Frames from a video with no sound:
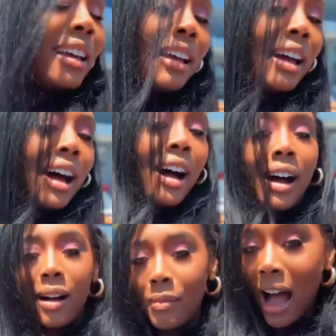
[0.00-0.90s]
found
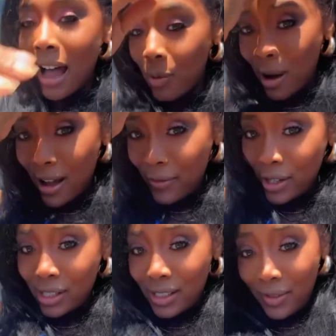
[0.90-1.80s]
herself listening,
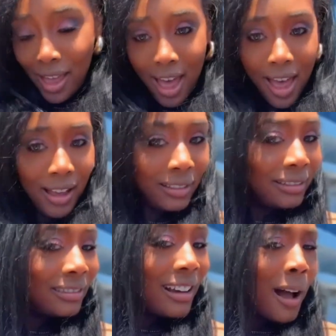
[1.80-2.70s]
engrossed in the
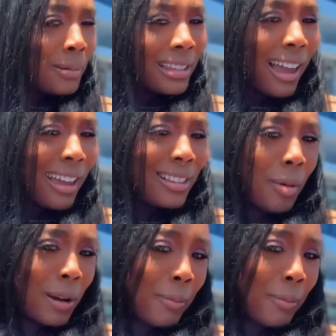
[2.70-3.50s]
seriousness of Rashida's